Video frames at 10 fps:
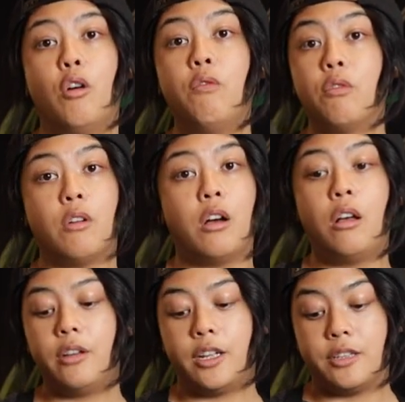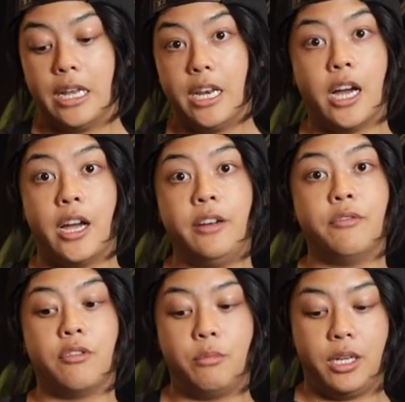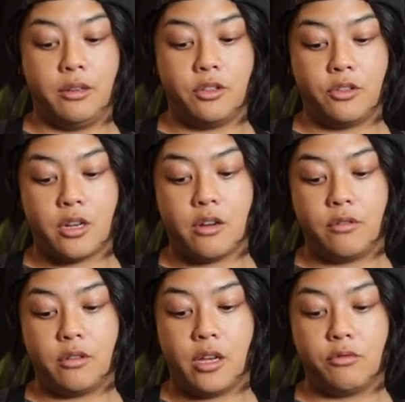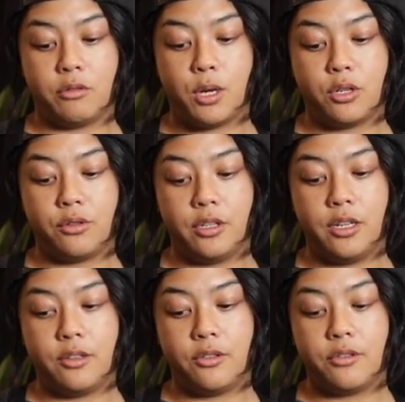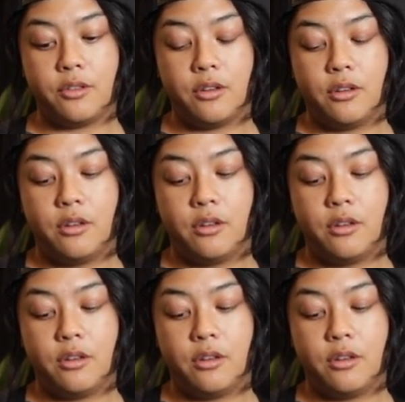overall, it's a nine for me, just how, how special it is.